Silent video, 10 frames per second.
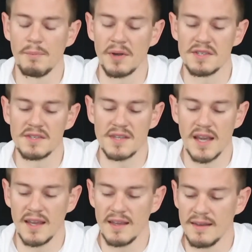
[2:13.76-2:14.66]
to purchase
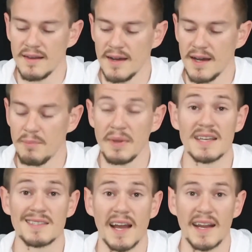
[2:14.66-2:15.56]
a
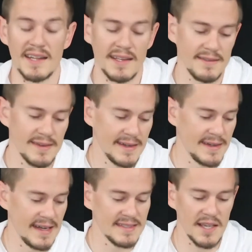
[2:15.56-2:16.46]
PS90,
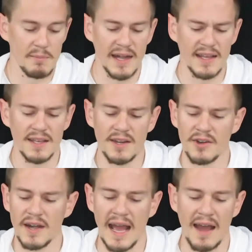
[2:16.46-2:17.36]
I'd say about a
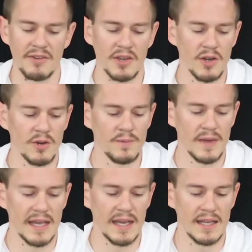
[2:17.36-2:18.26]
year and a half ago,
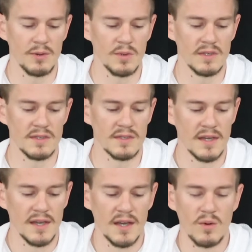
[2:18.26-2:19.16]
and it was
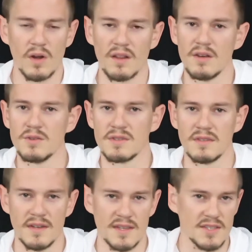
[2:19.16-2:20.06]
one of
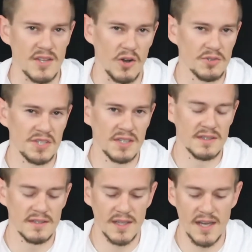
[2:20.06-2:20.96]
those
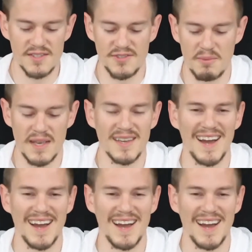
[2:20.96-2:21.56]
nostalgia guns for me.